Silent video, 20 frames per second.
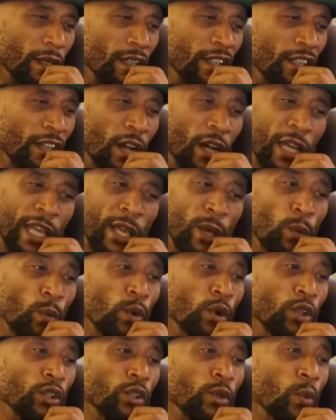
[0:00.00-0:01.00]
yeah, it
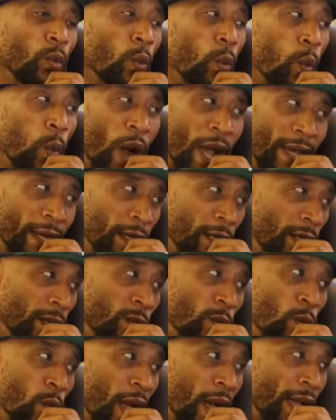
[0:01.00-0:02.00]
was whiter
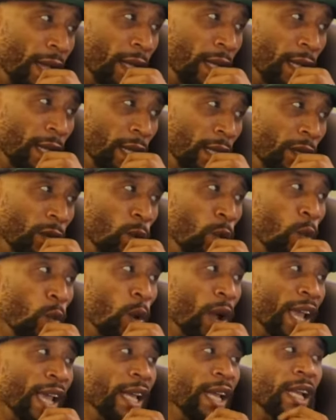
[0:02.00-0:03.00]
than white. And the
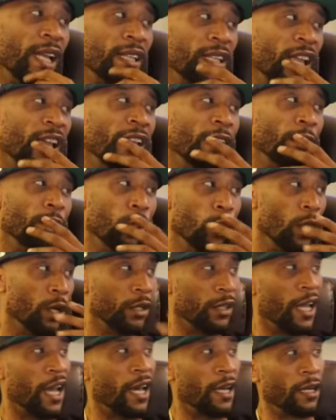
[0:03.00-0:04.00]
way that they
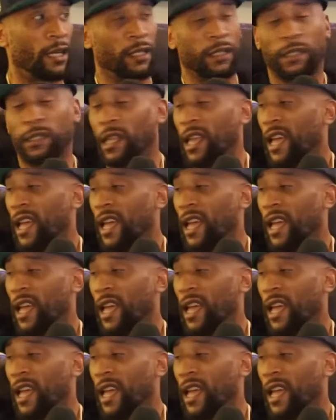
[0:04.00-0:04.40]
looked at us